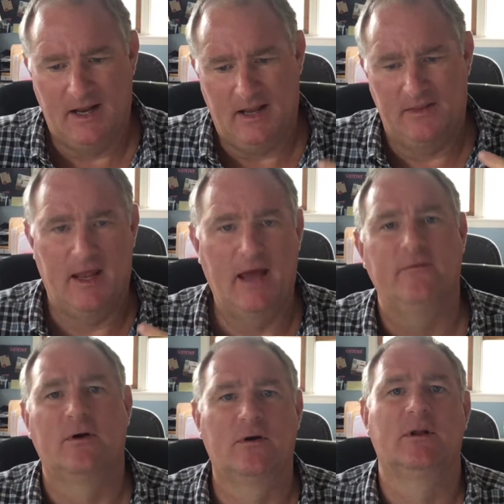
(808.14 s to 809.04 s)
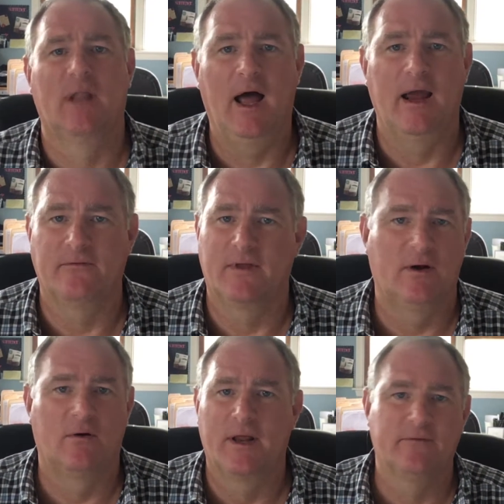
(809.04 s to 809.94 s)
And they have a good life. They
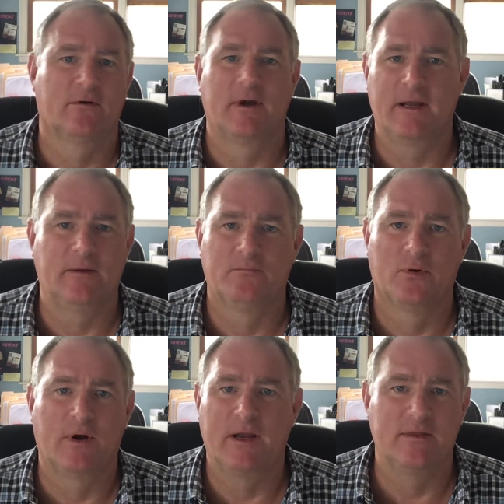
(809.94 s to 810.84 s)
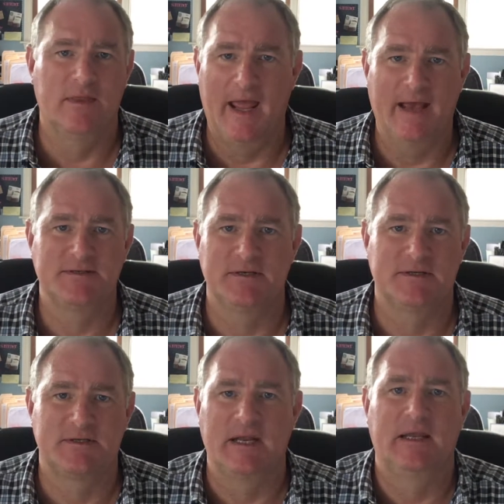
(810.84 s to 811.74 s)
don't ever breathe nasty,
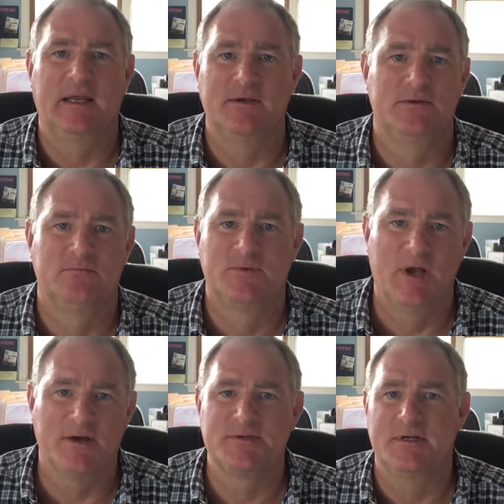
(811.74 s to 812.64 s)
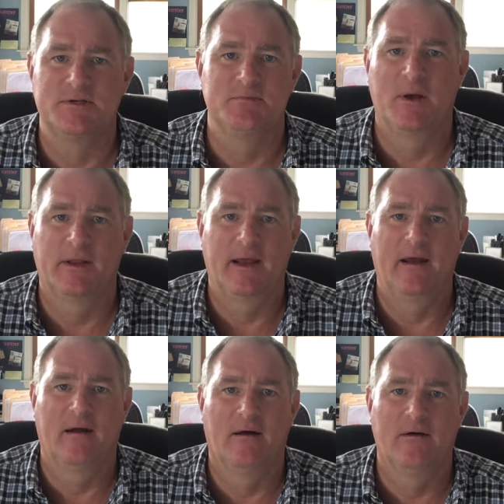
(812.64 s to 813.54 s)
stinky, dusty, smelly
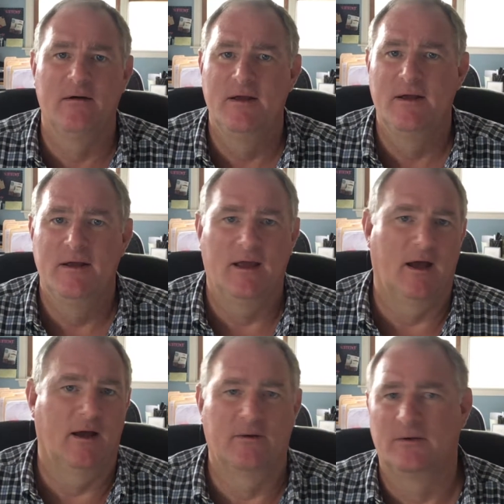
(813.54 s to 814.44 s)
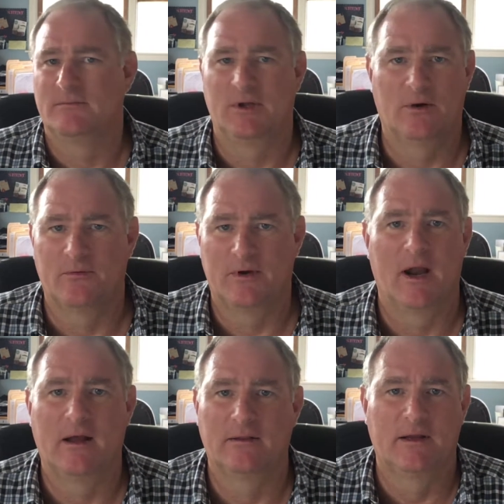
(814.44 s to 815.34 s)
air. They're
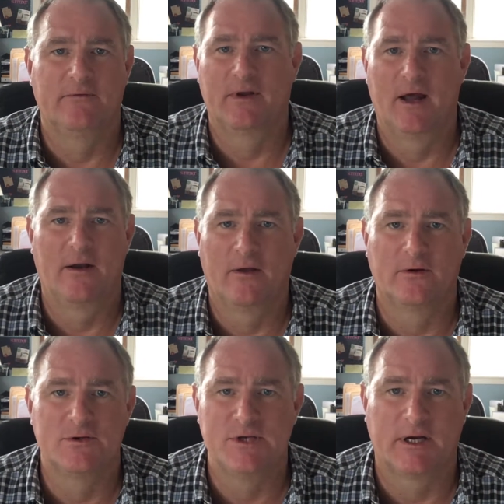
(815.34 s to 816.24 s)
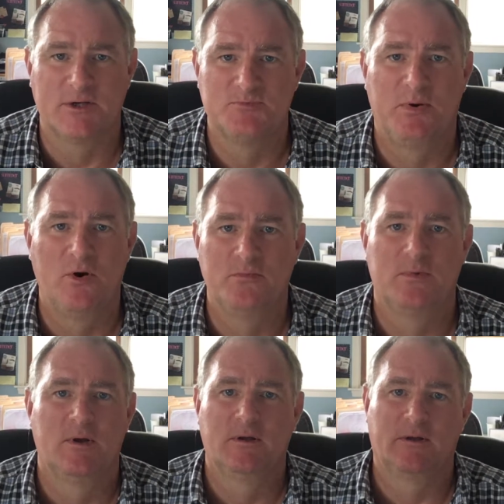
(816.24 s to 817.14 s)
not living on other chickens' poop,
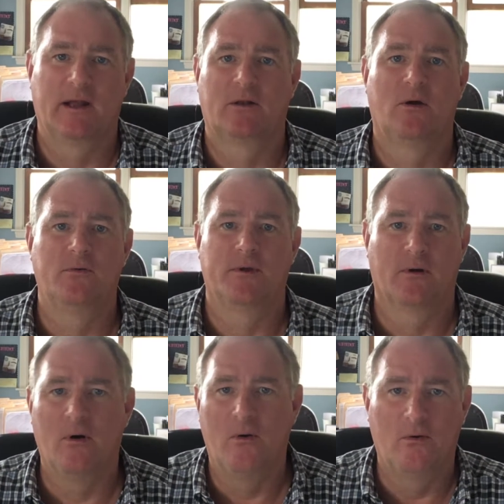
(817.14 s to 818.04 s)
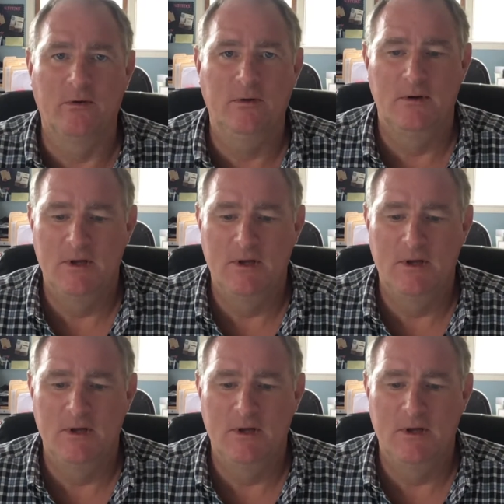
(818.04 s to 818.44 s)
let alone their own.